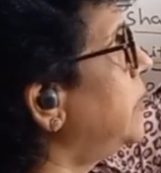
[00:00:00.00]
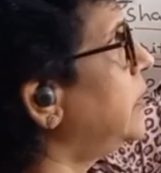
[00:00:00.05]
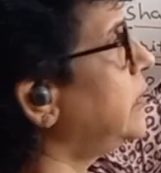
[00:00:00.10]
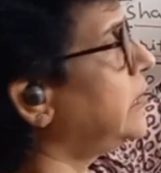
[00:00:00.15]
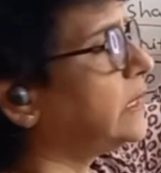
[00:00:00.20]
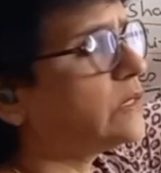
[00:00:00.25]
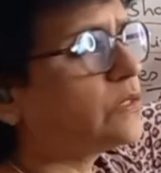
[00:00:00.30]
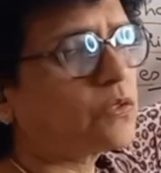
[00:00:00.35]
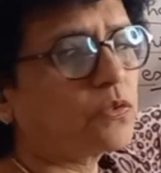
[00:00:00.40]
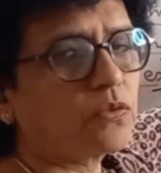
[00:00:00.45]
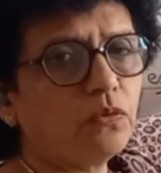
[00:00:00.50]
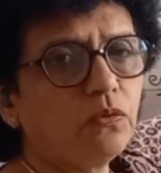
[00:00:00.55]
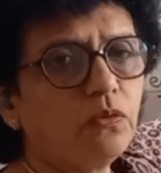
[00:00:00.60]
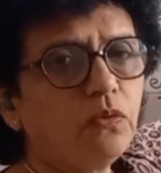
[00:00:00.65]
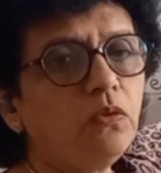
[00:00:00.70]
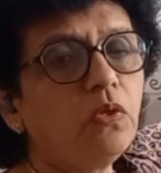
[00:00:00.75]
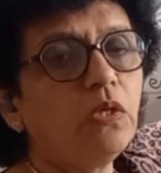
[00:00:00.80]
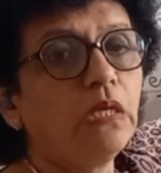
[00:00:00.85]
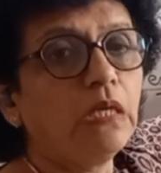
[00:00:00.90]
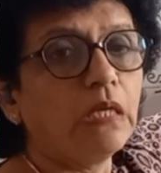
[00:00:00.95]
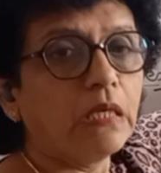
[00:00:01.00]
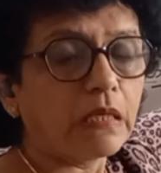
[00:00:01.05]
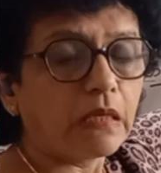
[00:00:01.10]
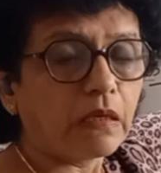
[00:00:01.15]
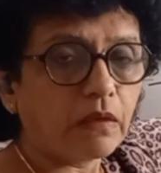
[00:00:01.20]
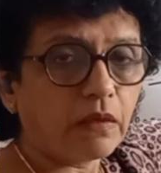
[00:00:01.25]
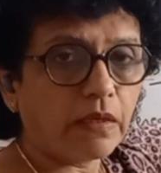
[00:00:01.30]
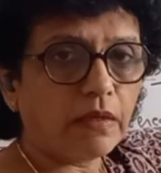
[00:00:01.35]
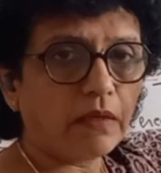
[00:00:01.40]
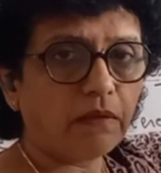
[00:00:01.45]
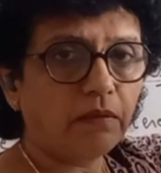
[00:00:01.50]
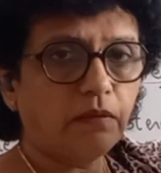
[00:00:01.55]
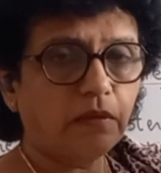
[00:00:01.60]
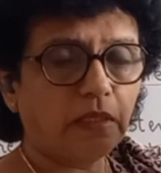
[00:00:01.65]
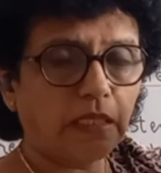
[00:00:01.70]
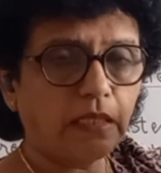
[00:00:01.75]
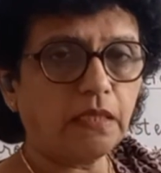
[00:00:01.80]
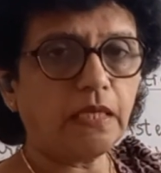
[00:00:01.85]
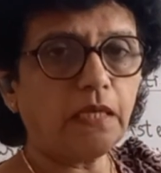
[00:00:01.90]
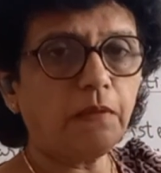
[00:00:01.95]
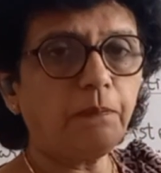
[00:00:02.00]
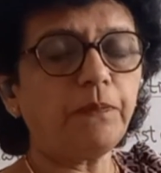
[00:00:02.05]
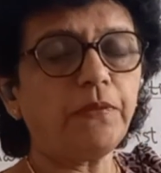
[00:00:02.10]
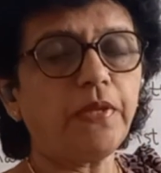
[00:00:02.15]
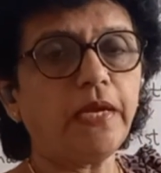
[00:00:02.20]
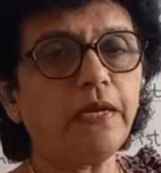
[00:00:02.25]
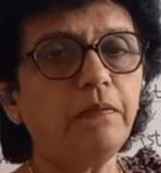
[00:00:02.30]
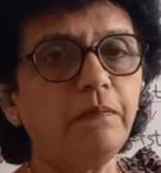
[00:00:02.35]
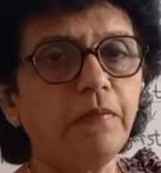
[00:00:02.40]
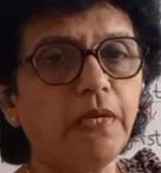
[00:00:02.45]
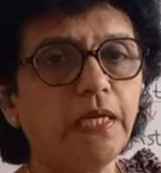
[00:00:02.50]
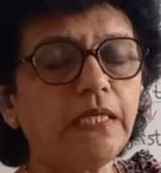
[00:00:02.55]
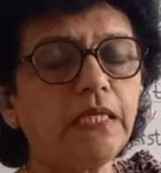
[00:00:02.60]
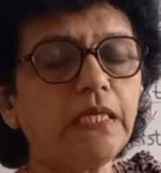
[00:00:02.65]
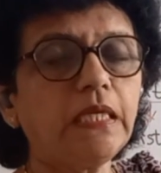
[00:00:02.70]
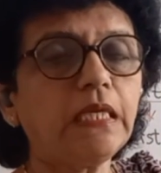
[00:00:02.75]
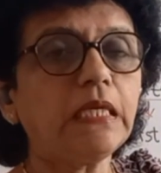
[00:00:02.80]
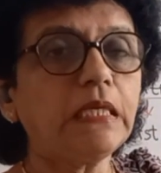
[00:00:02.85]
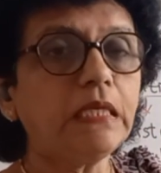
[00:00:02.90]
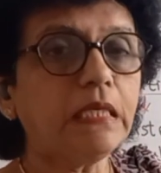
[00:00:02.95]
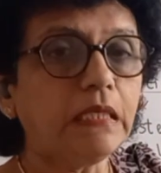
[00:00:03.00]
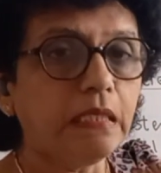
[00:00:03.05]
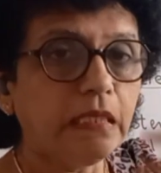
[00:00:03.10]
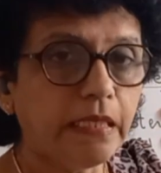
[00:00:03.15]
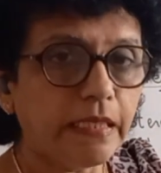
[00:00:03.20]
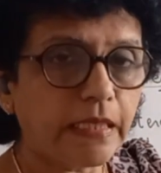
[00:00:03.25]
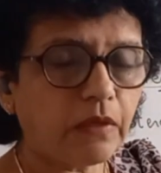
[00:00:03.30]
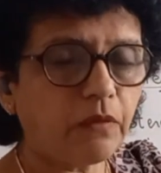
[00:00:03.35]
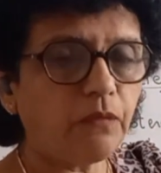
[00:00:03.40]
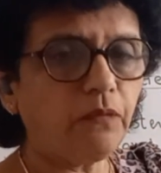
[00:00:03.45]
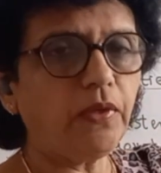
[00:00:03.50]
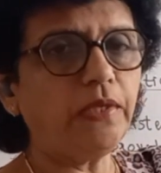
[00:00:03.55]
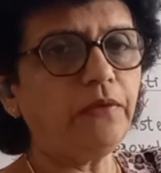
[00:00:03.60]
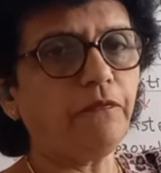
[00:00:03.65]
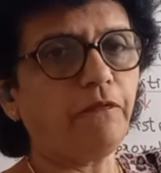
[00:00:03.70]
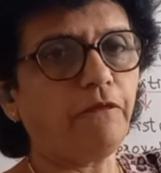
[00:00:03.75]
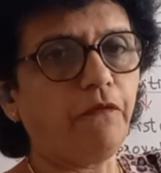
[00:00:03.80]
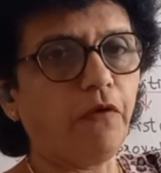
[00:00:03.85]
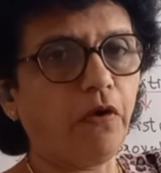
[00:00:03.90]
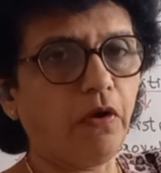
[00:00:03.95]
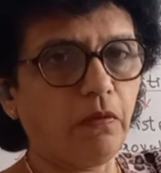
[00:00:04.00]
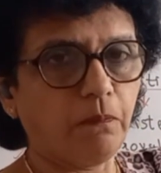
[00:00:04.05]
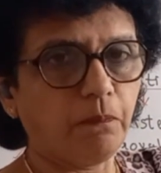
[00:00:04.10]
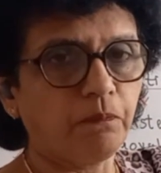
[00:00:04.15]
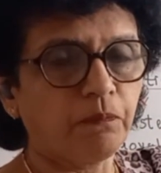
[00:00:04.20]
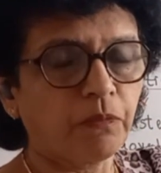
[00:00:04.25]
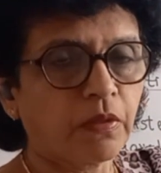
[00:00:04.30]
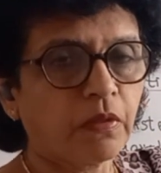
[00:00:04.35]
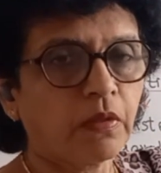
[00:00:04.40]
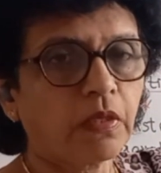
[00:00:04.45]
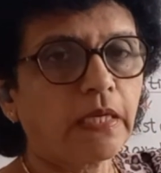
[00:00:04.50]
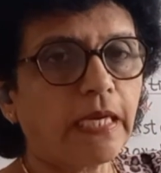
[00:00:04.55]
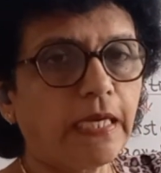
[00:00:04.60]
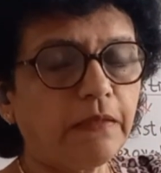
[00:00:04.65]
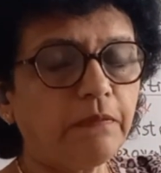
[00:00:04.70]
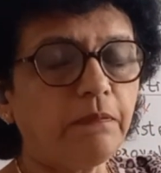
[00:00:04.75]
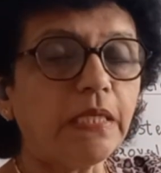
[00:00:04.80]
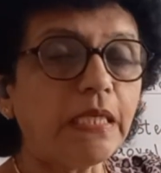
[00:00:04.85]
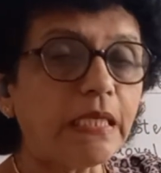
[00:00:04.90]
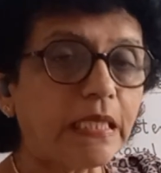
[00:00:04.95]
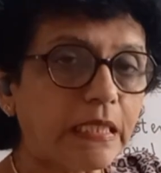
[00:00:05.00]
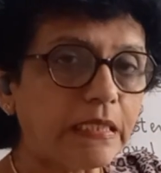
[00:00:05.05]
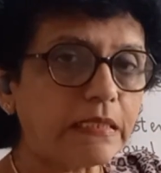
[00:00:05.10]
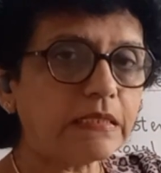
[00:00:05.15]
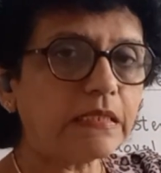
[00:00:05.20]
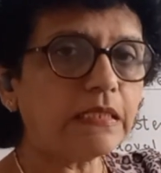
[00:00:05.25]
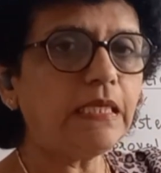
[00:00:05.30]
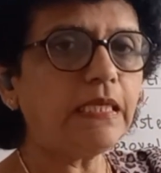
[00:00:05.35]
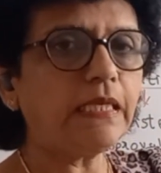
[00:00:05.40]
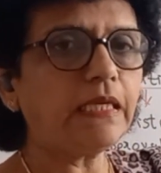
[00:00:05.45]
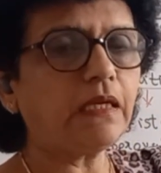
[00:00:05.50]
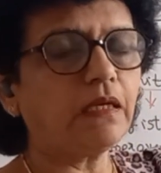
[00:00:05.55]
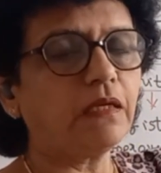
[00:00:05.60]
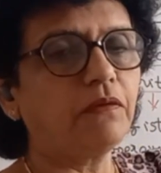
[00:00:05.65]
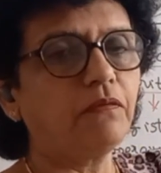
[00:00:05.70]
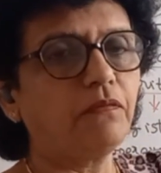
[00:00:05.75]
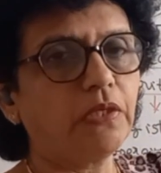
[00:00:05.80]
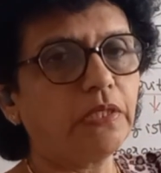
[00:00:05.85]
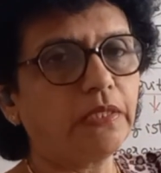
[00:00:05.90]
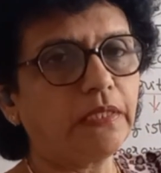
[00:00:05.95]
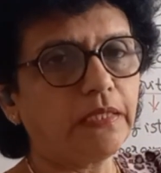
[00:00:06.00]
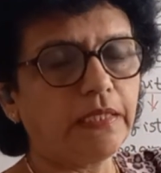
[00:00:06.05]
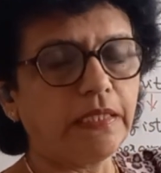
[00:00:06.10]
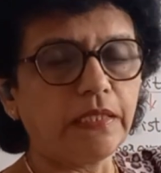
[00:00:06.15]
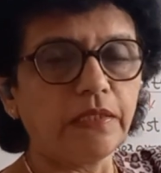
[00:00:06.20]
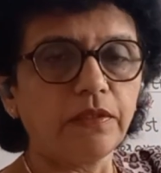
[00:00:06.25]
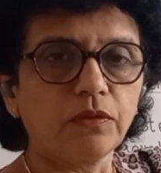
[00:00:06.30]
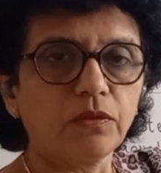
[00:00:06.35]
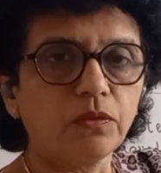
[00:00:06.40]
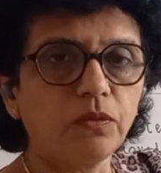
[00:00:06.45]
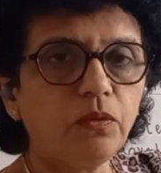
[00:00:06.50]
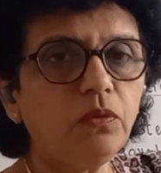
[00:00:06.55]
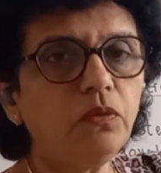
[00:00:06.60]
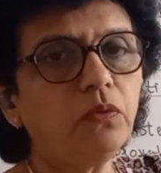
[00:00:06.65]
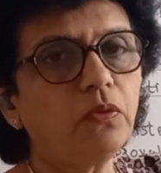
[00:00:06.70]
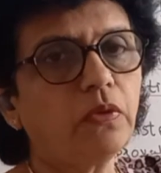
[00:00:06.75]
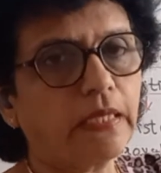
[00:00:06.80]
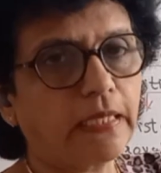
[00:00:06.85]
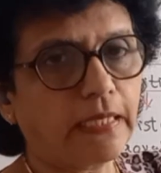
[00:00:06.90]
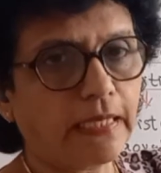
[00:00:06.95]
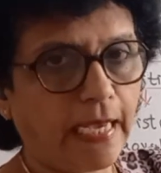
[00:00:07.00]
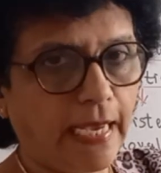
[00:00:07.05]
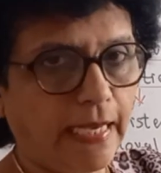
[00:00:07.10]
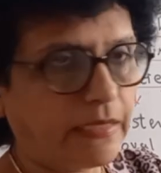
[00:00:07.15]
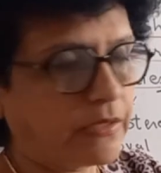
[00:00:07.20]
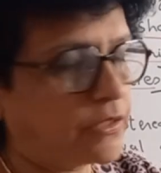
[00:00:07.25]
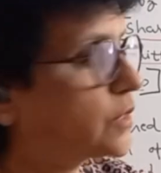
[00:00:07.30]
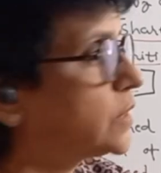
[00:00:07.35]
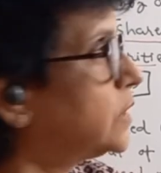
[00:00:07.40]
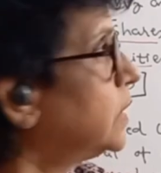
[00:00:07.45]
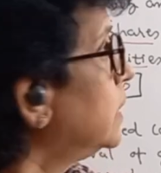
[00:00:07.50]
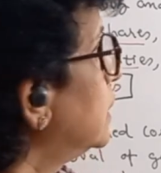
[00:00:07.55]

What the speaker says: is to keep their money in a liquid form, can be easily converted into cash.